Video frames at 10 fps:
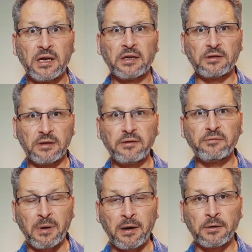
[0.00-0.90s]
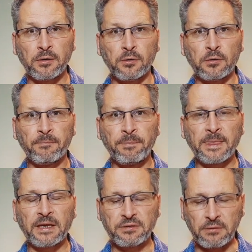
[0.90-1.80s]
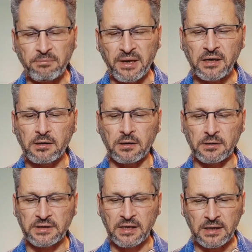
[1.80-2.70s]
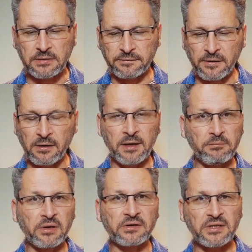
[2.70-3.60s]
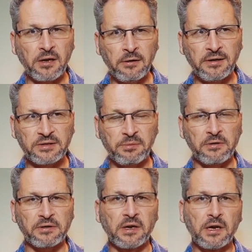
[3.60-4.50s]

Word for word: to live by the law and to obey God and to follow Him because the Holy Spirit